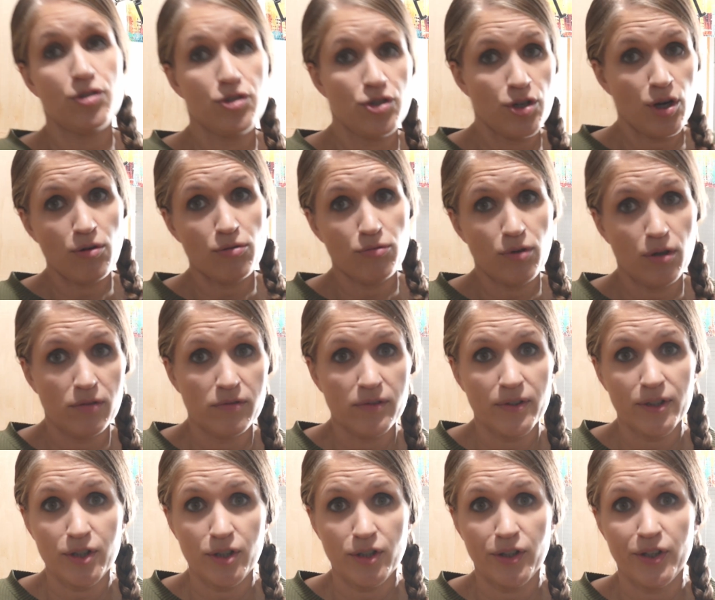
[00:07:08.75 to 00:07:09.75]
Don't
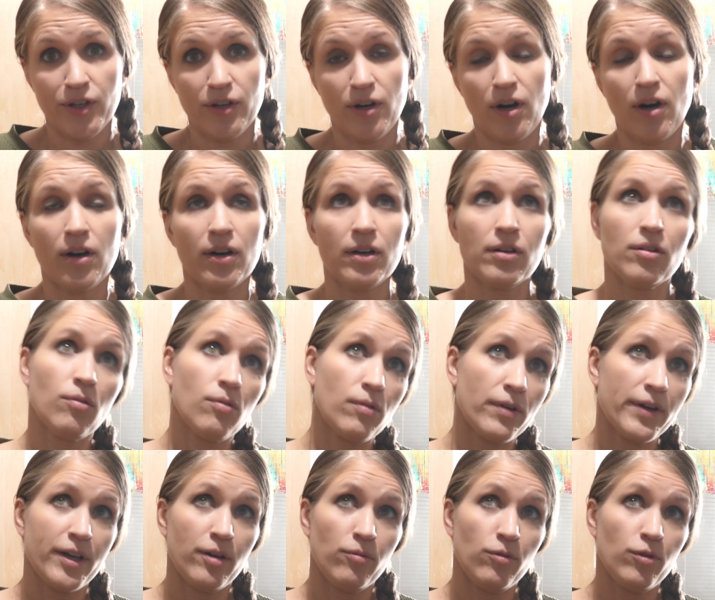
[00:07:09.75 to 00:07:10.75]
overcook your heart
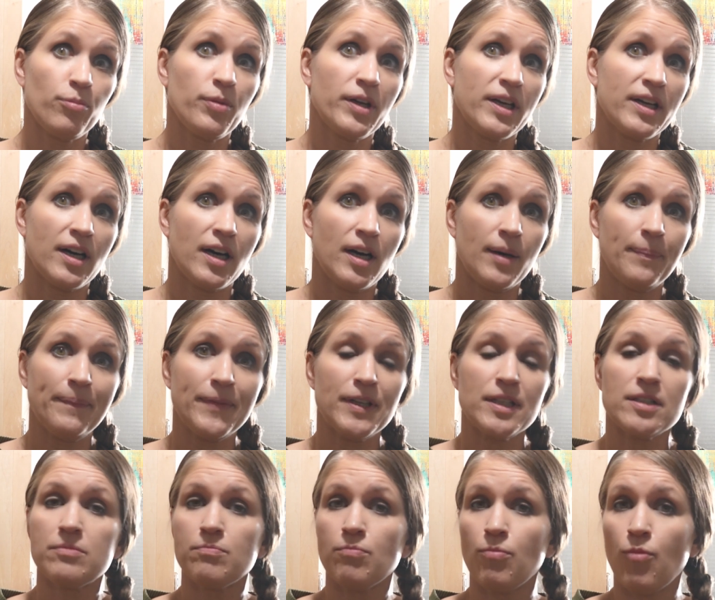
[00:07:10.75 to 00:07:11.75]
or it will become
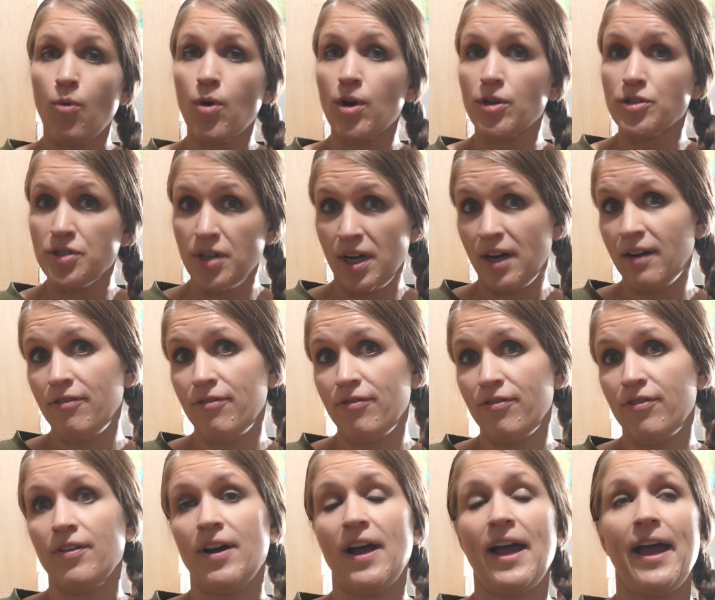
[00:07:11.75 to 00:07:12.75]
more
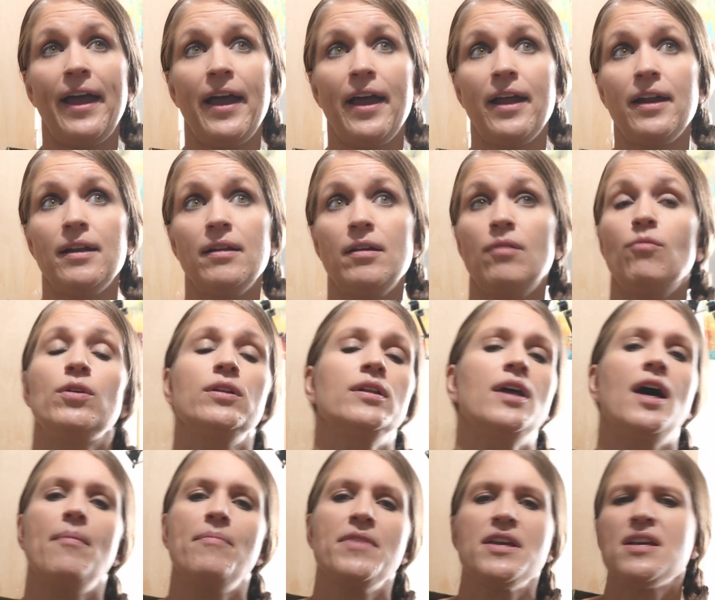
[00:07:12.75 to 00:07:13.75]
tough and will
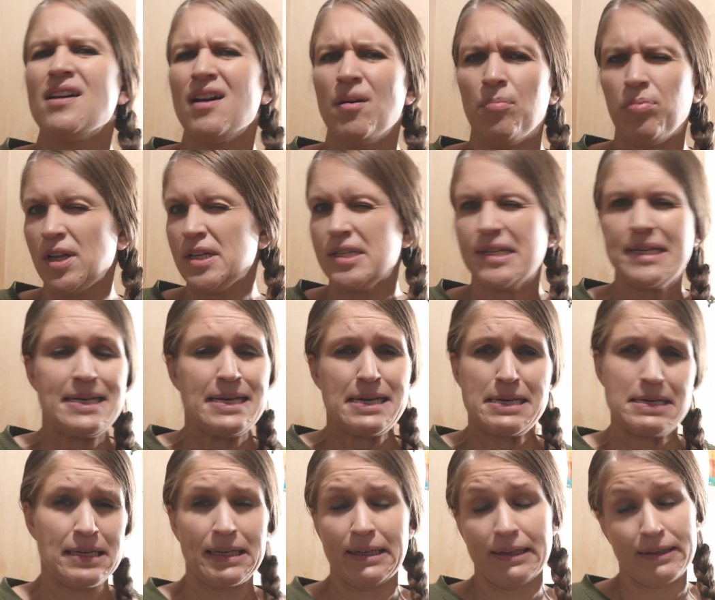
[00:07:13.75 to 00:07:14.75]
not be a pleasant
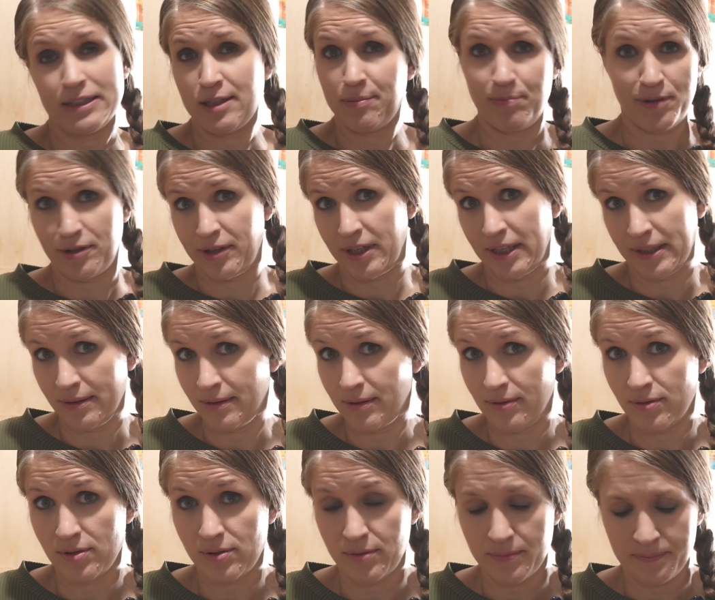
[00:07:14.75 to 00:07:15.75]
eating
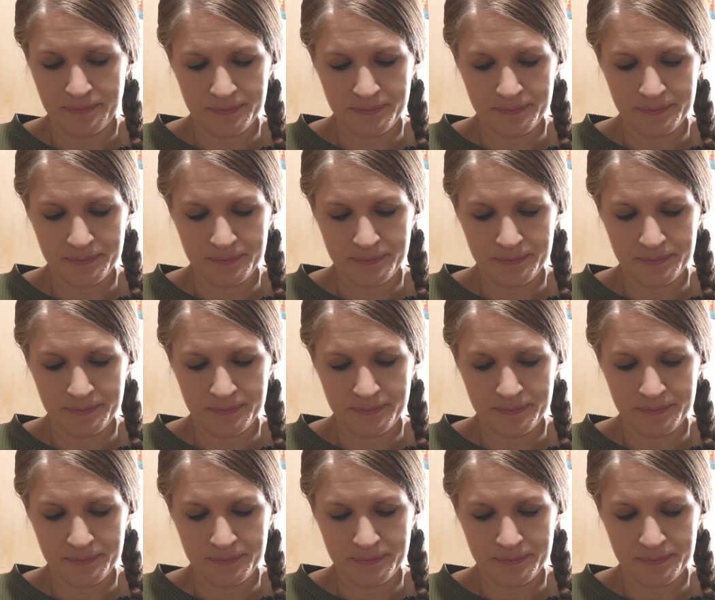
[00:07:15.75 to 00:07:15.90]
experience.